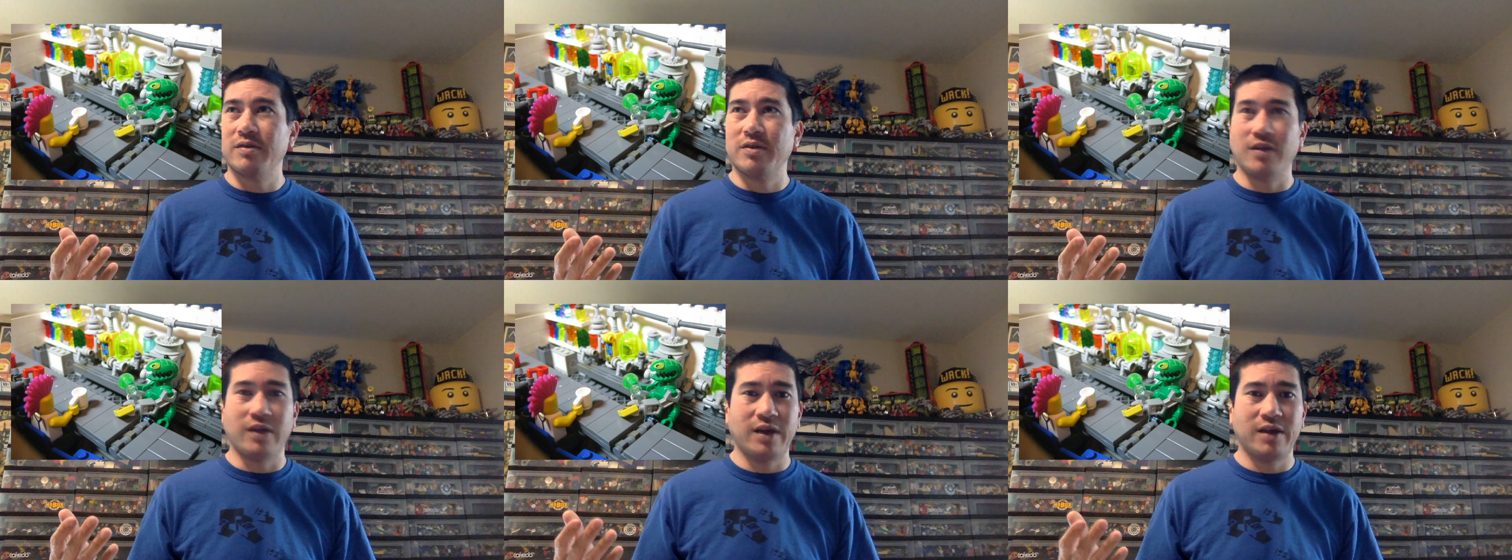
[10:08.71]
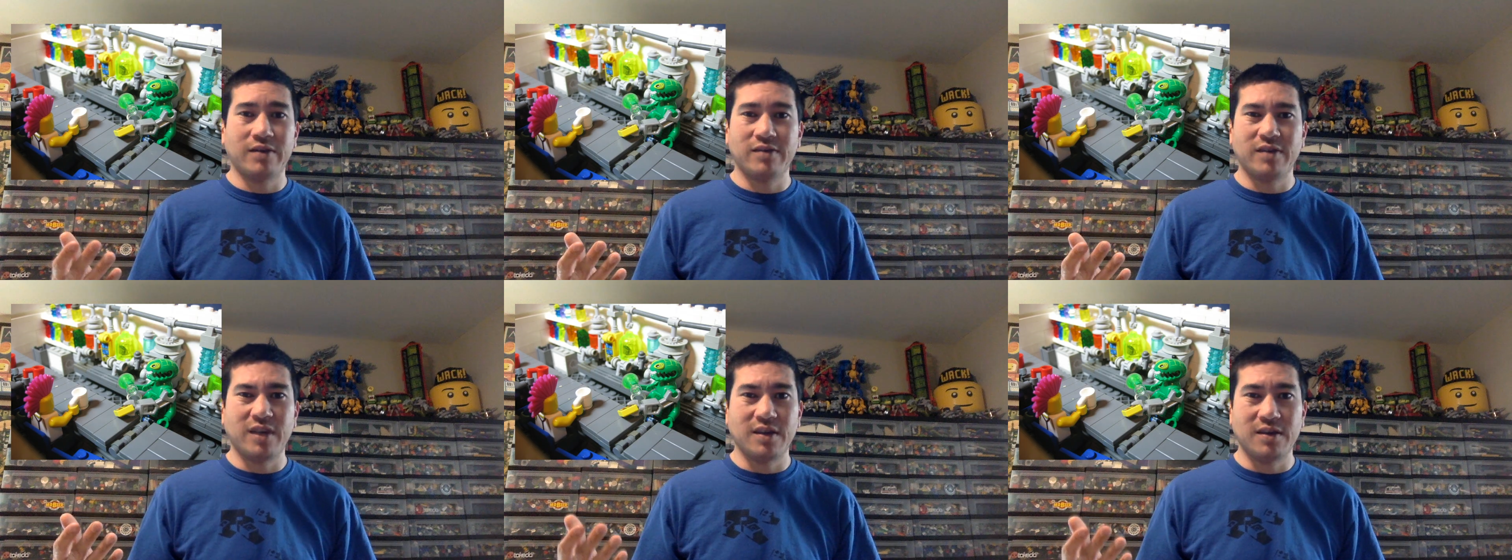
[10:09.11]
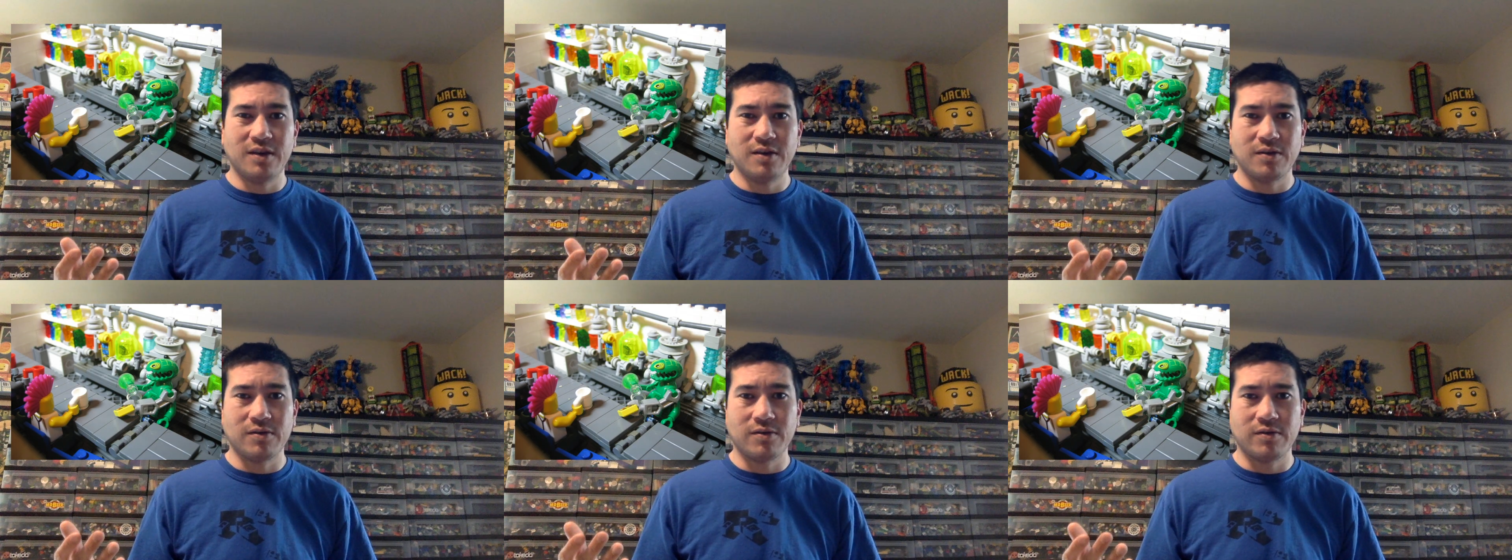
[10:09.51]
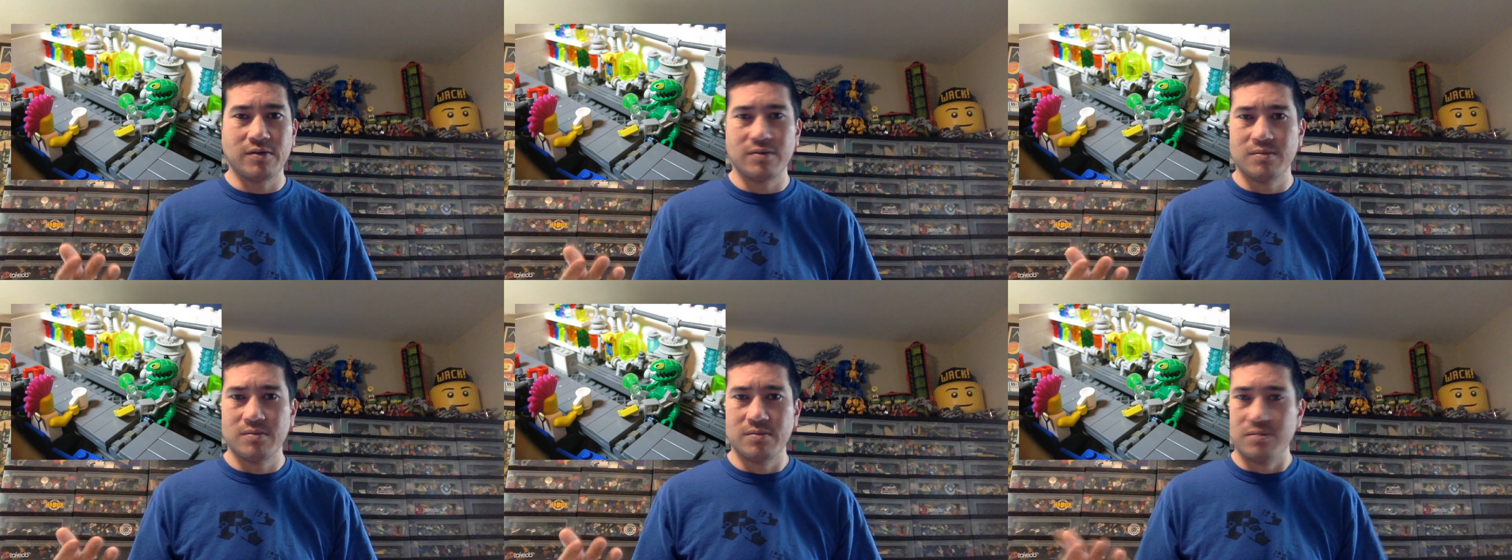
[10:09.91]
in the last 10 years.
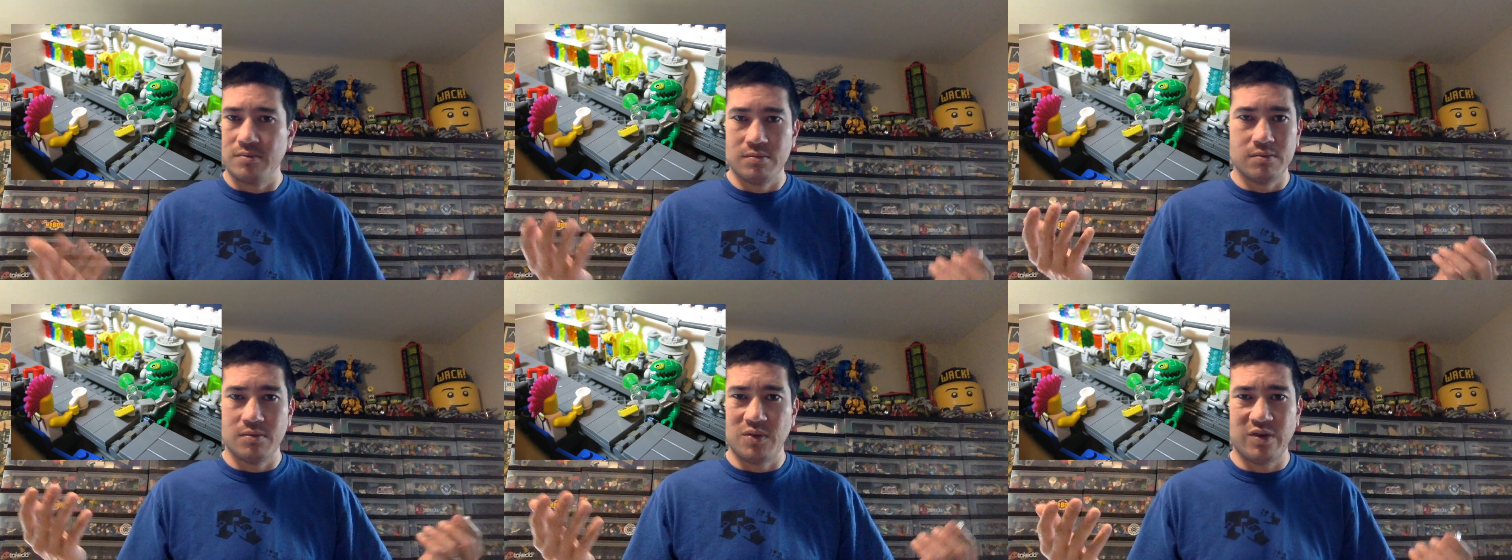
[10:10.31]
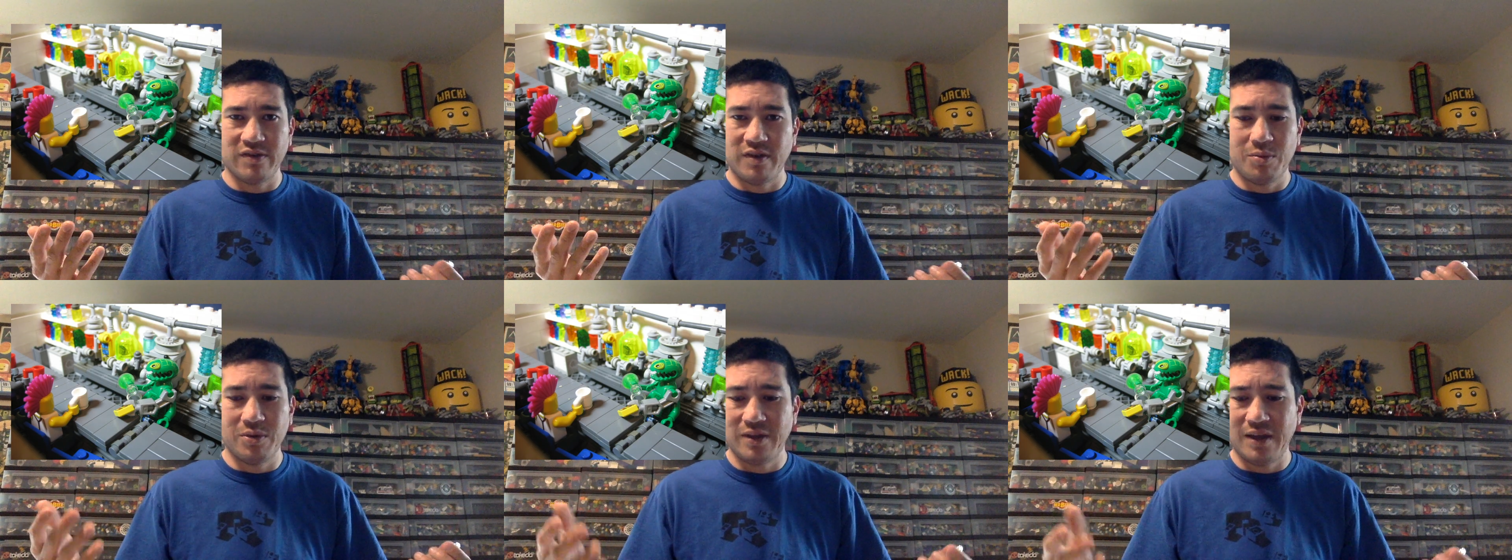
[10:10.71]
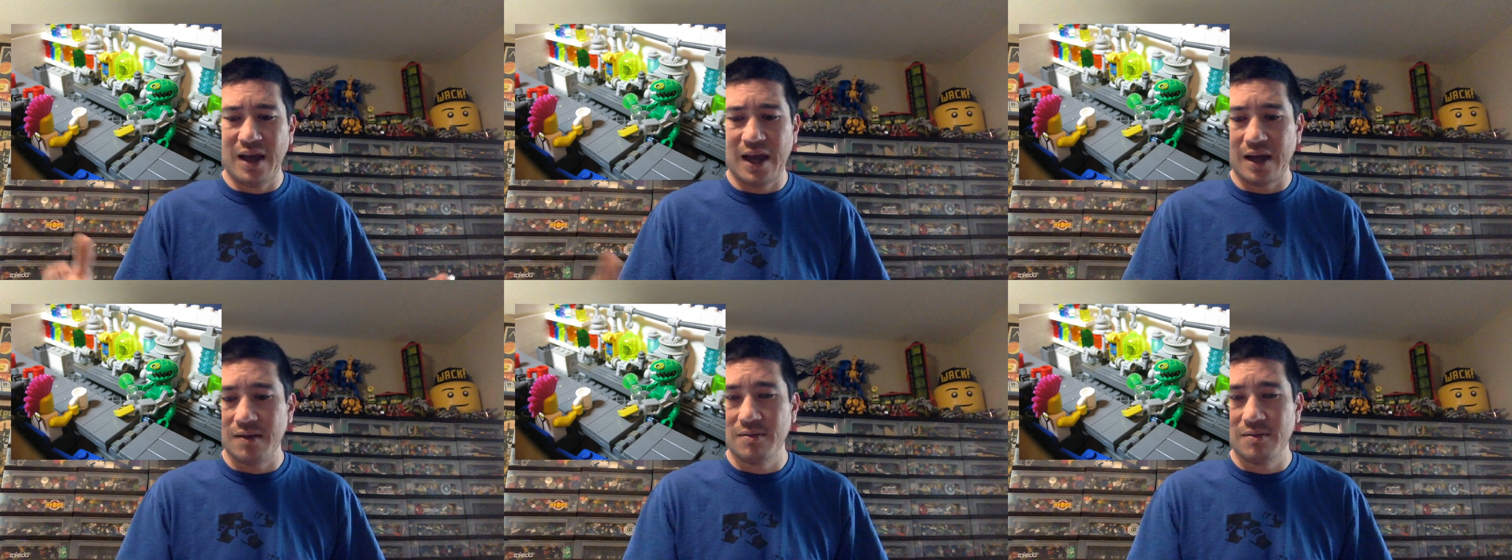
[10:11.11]
What's up with that?